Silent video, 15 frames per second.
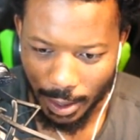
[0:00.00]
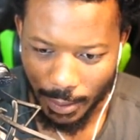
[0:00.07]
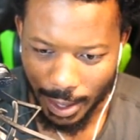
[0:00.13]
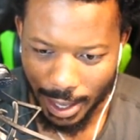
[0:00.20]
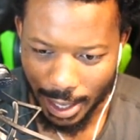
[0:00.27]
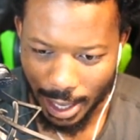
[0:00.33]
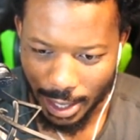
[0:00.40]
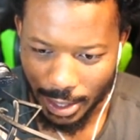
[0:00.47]
Why
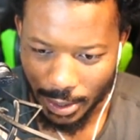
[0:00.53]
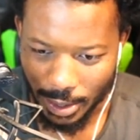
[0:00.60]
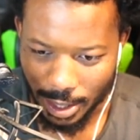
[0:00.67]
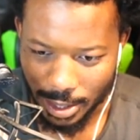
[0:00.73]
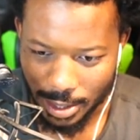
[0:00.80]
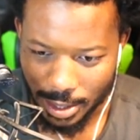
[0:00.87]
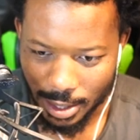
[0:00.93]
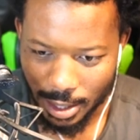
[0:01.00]
can't I do
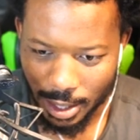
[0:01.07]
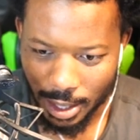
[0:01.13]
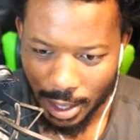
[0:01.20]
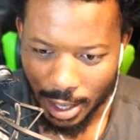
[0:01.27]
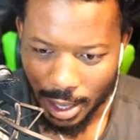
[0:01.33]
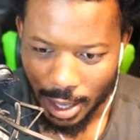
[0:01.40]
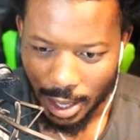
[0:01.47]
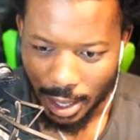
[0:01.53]
this?
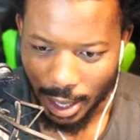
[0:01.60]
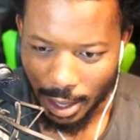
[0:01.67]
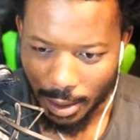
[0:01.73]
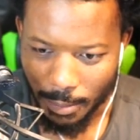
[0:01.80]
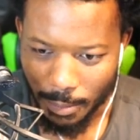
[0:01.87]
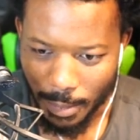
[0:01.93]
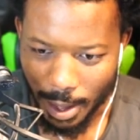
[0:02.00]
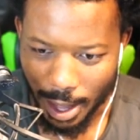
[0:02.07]
Like,
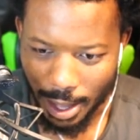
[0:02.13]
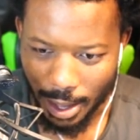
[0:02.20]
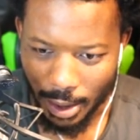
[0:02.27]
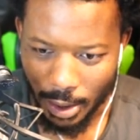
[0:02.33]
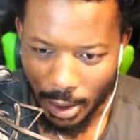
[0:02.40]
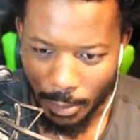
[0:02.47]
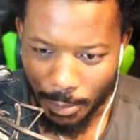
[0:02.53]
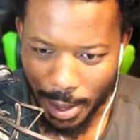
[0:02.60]
uh,
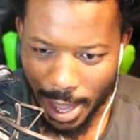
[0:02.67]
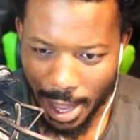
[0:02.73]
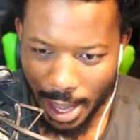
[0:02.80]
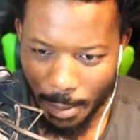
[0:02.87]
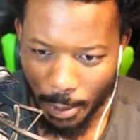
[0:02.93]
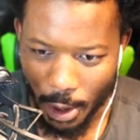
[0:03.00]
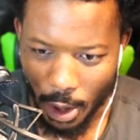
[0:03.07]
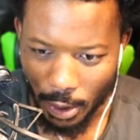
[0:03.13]
being a
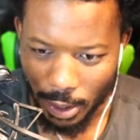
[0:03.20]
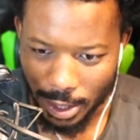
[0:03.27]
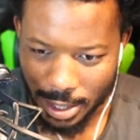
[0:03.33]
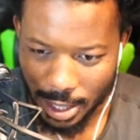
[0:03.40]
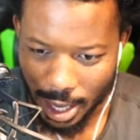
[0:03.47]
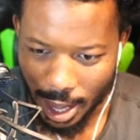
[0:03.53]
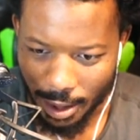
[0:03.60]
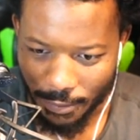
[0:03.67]
ball is
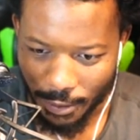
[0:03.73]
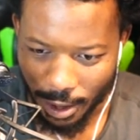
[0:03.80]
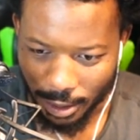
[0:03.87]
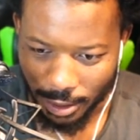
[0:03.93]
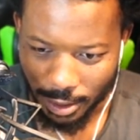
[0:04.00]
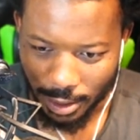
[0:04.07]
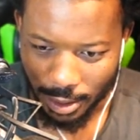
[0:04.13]
not fun.